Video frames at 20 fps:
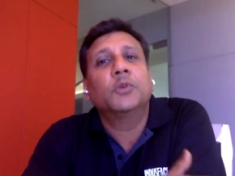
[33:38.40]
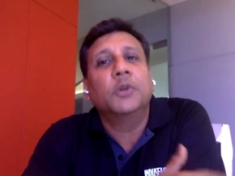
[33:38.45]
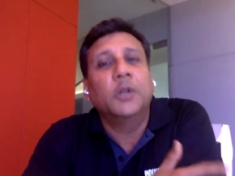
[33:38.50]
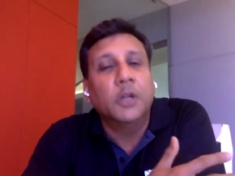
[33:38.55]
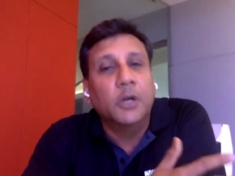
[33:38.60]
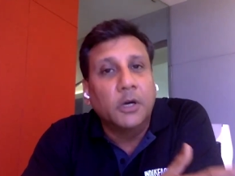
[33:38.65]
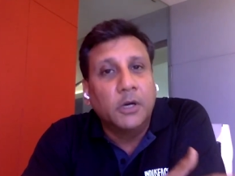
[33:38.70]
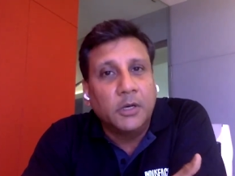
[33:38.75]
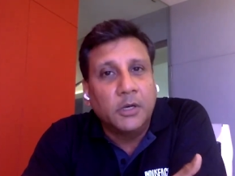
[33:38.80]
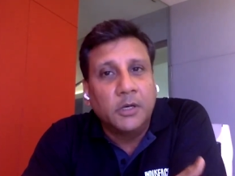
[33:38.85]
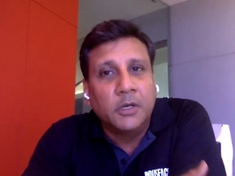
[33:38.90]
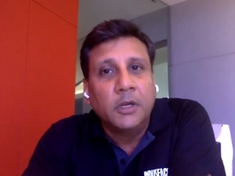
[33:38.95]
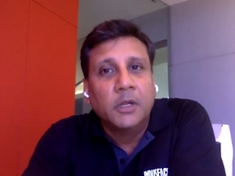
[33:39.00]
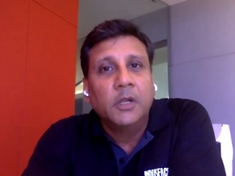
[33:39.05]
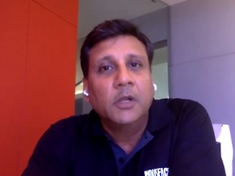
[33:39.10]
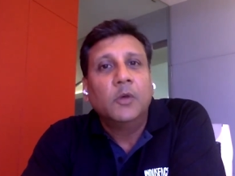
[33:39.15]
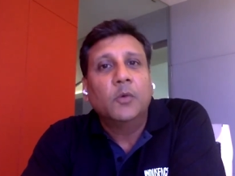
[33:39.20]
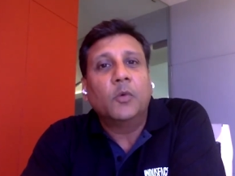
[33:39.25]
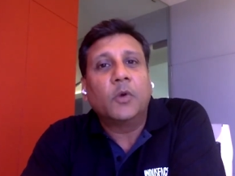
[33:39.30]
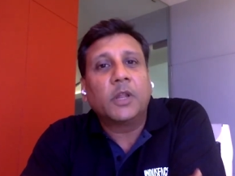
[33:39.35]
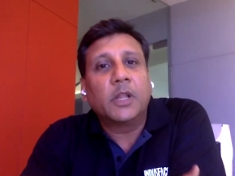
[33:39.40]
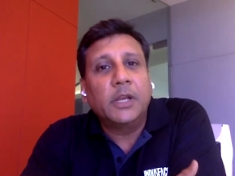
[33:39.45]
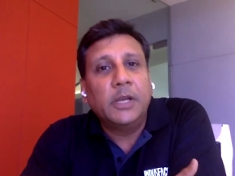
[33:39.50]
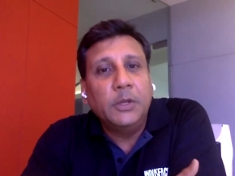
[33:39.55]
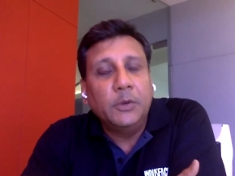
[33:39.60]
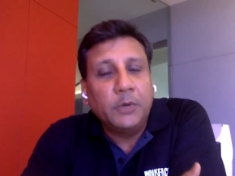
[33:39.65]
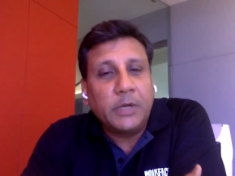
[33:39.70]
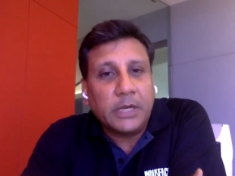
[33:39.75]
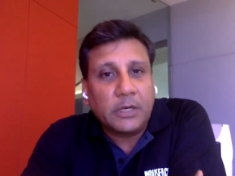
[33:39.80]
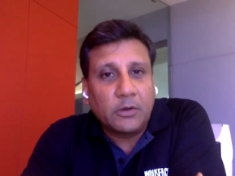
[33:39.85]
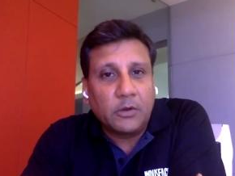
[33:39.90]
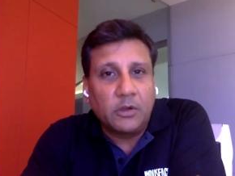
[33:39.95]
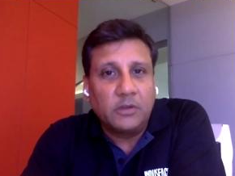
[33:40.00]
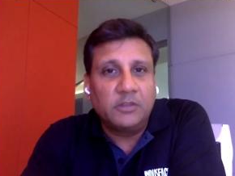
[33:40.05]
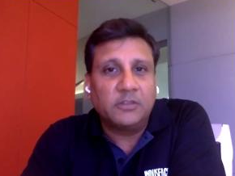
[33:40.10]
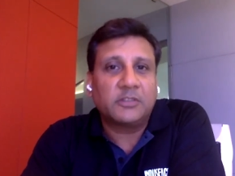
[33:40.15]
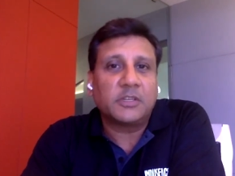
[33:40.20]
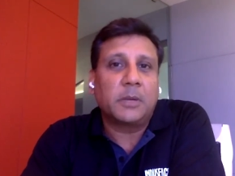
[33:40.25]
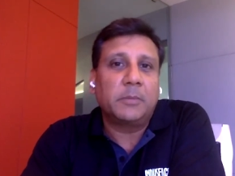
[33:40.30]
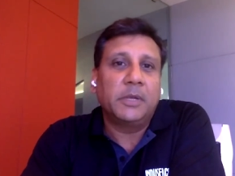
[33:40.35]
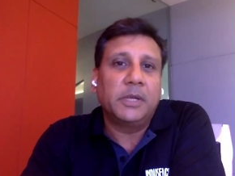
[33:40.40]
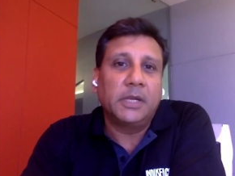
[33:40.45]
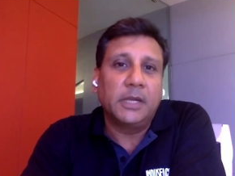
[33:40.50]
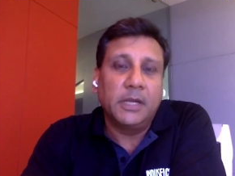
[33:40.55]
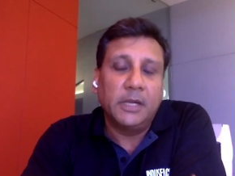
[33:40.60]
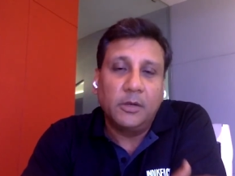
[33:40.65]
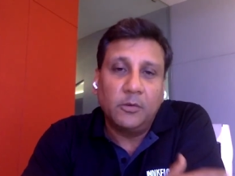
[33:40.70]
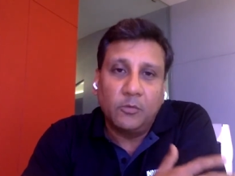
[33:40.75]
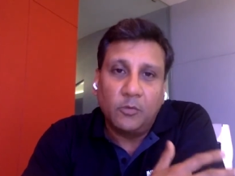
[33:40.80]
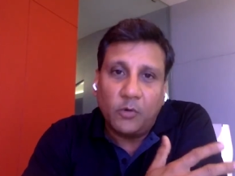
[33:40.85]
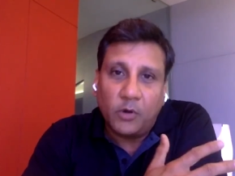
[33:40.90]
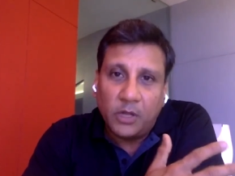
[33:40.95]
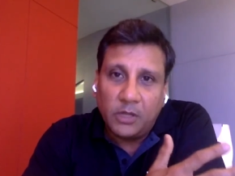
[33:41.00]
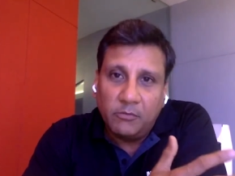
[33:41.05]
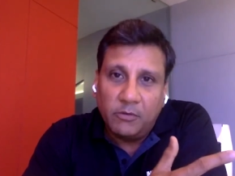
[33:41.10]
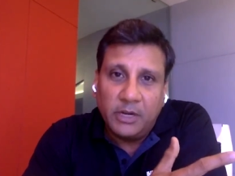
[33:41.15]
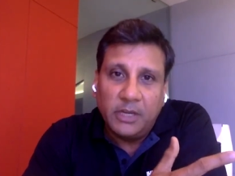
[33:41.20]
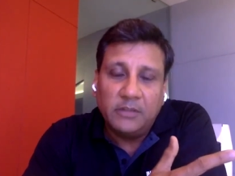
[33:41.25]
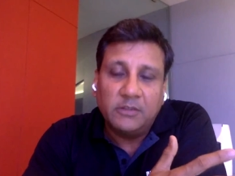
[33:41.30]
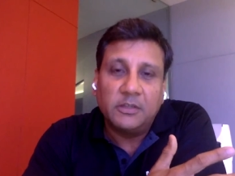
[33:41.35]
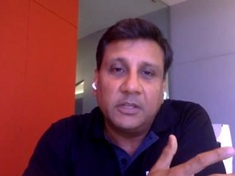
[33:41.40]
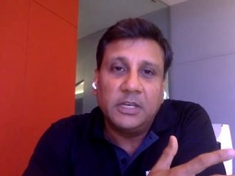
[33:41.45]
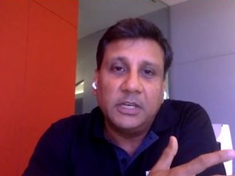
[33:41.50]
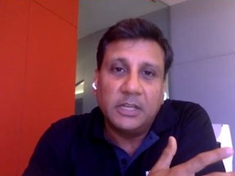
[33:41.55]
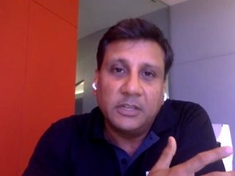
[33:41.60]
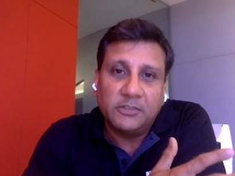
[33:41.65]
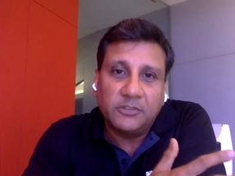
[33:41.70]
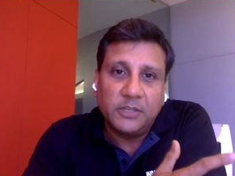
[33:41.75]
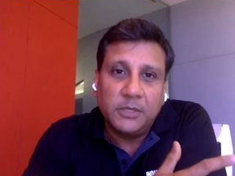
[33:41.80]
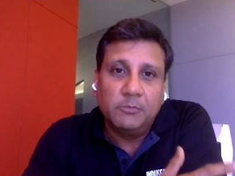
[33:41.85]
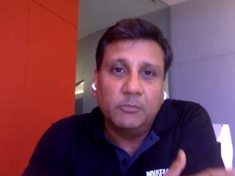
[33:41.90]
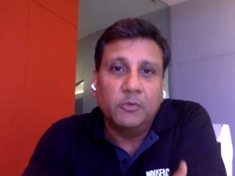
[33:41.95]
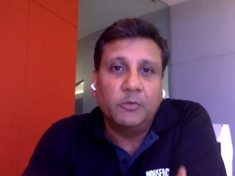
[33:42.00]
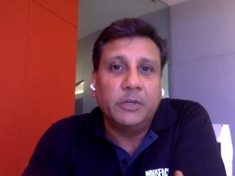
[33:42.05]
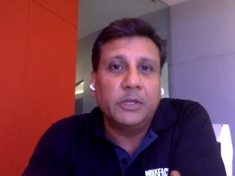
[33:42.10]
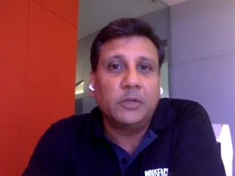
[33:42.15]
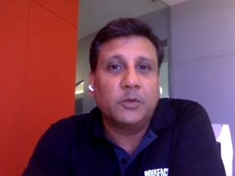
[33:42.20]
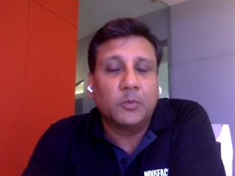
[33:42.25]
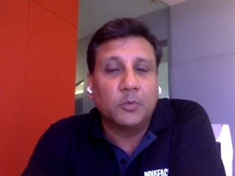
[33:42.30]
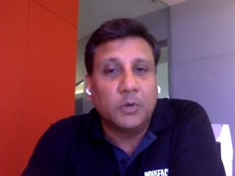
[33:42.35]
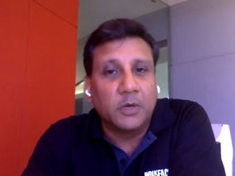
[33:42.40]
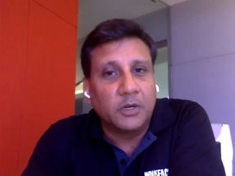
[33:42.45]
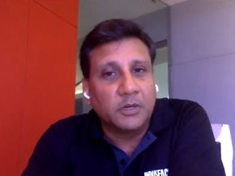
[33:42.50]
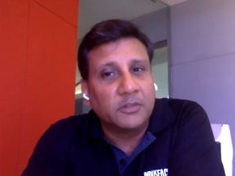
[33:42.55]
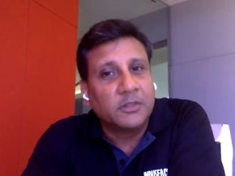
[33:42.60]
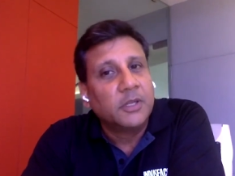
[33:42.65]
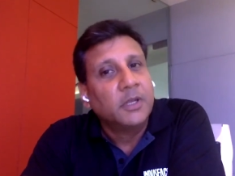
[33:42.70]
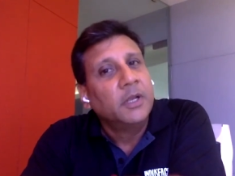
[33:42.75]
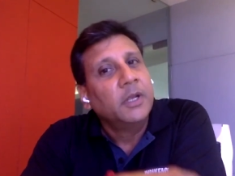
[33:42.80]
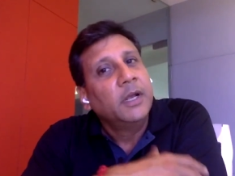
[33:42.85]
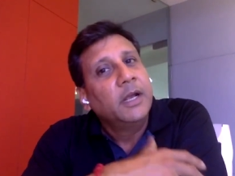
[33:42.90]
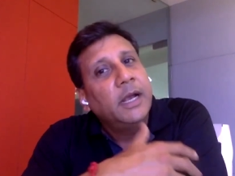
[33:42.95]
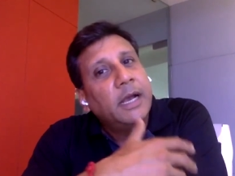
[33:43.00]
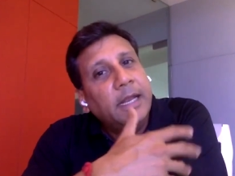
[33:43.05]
so to learn what are the new technologies coming in, what is the industry moving towards.